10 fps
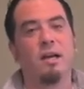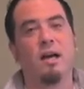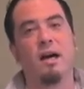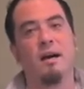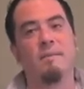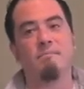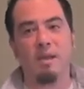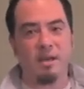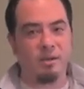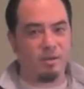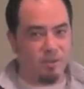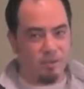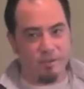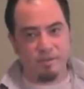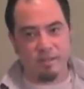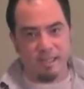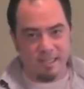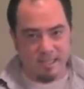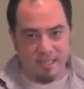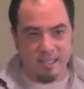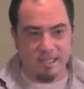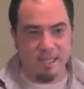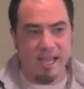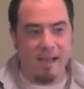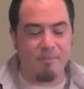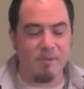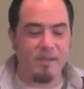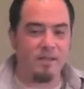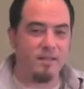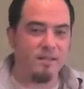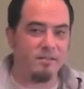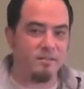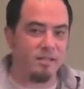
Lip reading: medical incident happen in the early